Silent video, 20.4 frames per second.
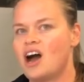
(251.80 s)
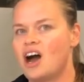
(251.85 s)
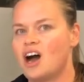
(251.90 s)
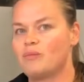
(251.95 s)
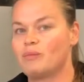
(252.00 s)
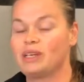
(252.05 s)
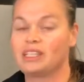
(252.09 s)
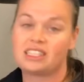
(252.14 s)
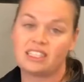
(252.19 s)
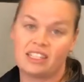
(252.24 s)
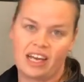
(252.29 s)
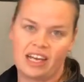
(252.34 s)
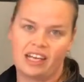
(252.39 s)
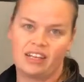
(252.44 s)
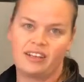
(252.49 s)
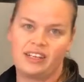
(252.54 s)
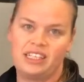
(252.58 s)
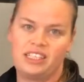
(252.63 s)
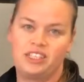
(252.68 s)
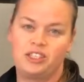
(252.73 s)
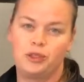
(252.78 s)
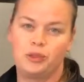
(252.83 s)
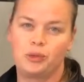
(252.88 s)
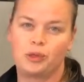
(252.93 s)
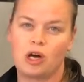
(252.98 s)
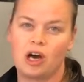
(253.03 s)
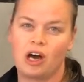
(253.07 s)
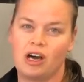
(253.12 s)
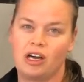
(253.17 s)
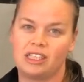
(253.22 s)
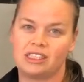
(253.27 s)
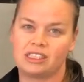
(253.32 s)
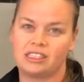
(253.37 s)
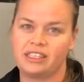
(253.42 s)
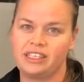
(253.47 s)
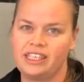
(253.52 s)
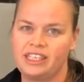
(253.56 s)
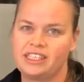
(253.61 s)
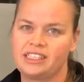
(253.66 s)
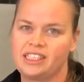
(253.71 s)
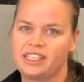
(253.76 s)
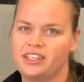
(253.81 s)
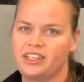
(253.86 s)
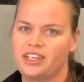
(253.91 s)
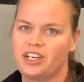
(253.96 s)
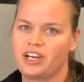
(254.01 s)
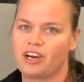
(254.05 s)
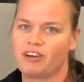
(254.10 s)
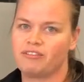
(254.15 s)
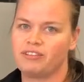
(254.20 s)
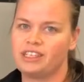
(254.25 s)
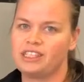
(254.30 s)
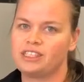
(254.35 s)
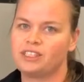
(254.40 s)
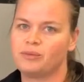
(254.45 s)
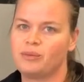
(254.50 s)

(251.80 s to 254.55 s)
it's likely to cause leaks in the RV.